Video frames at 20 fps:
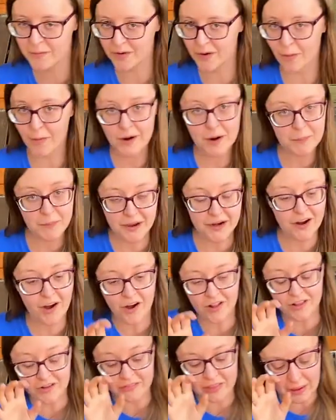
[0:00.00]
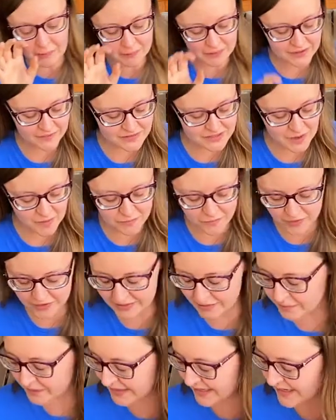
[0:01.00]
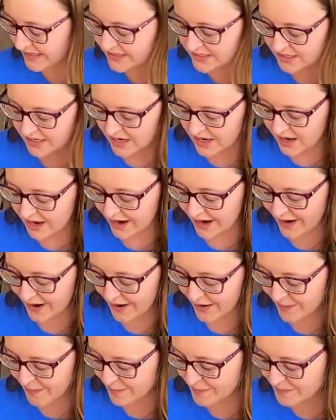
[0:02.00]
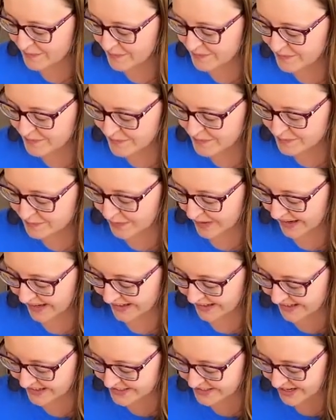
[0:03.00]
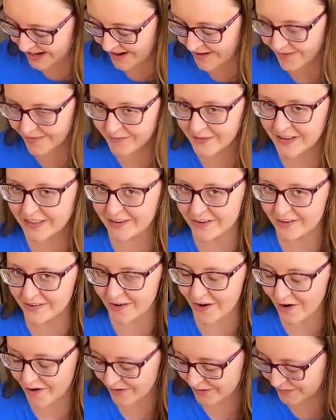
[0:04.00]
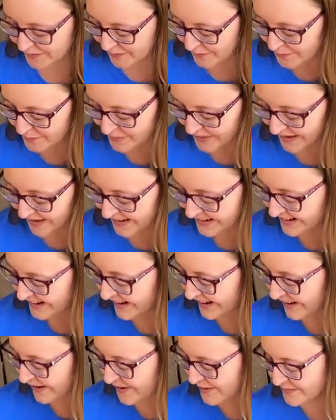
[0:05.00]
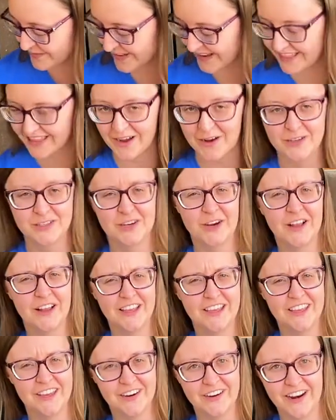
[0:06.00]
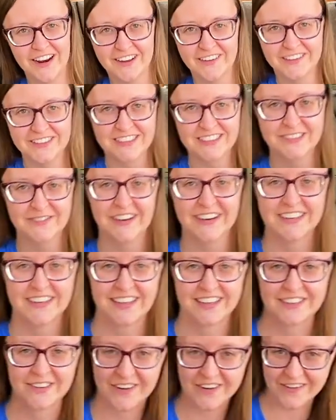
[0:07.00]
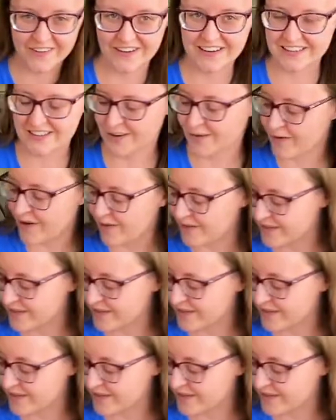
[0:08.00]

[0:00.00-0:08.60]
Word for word: we don't want to pick all of them. Leave some for the bees. Um, but get you out in your yard a little bit. Um, and that was really cute. I wasn't expecting that to work quite so well